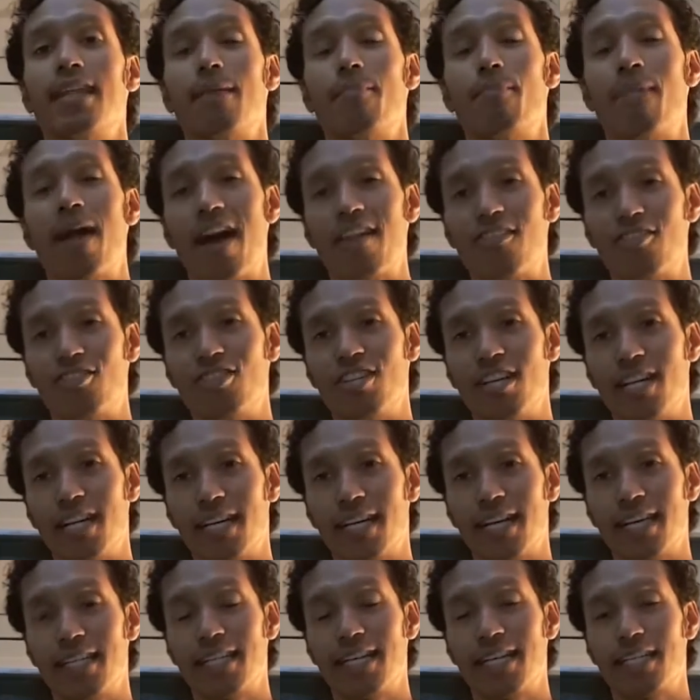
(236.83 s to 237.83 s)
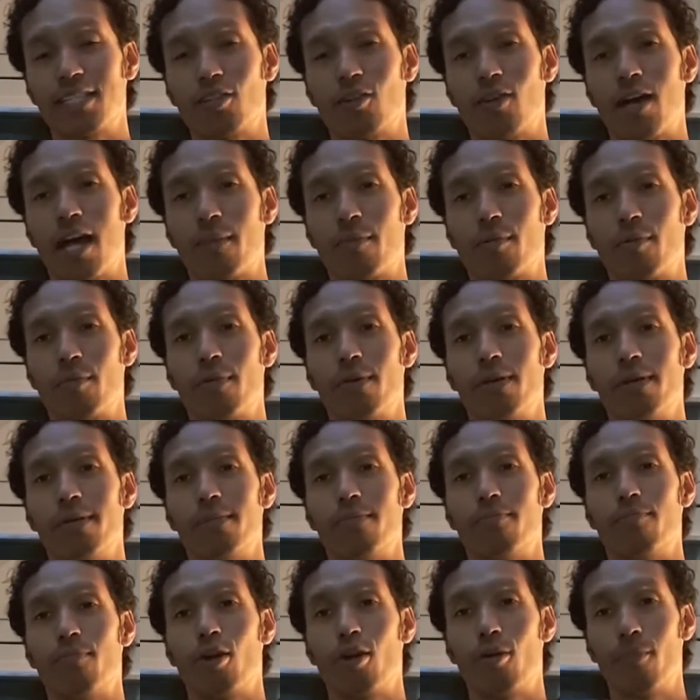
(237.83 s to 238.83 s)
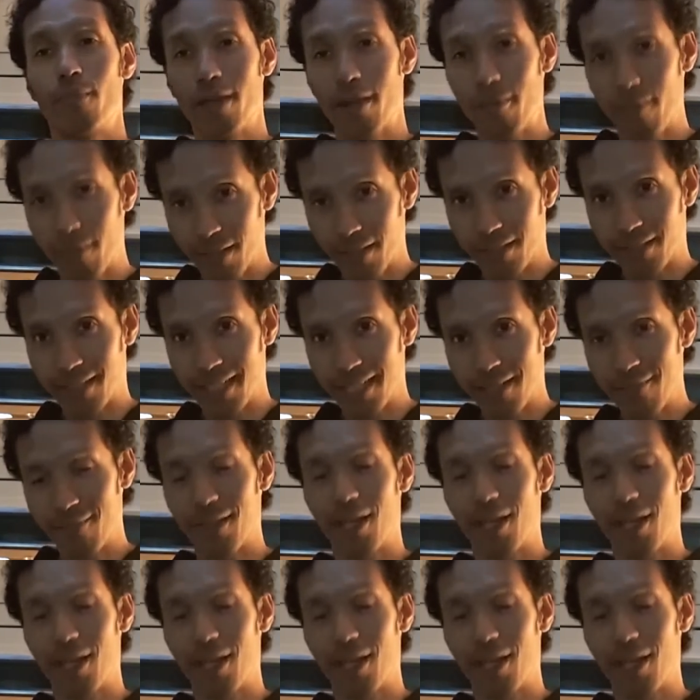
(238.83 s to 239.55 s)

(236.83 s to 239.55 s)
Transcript: pathogenic intestinal hyperpermeability,